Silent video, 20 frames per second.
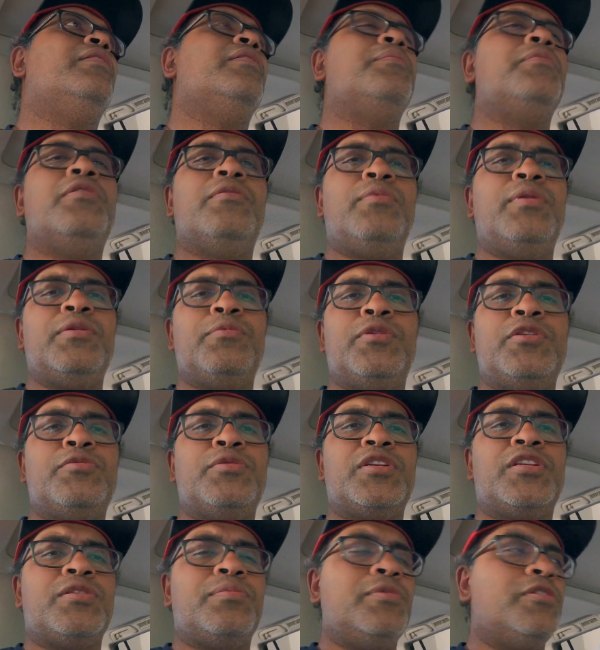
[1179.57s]
we
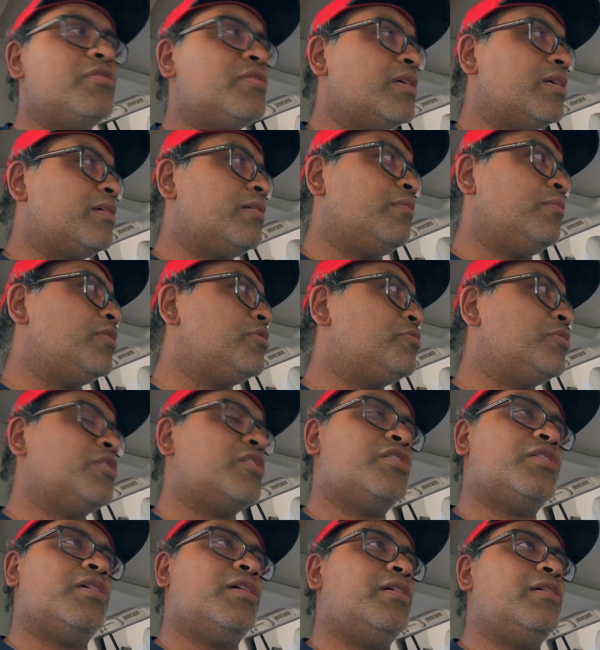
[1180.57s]
switched music, we
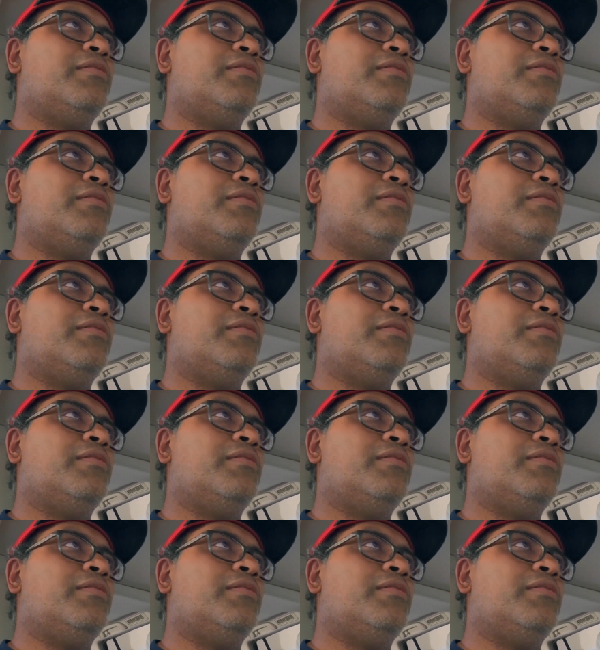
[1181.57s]
switched,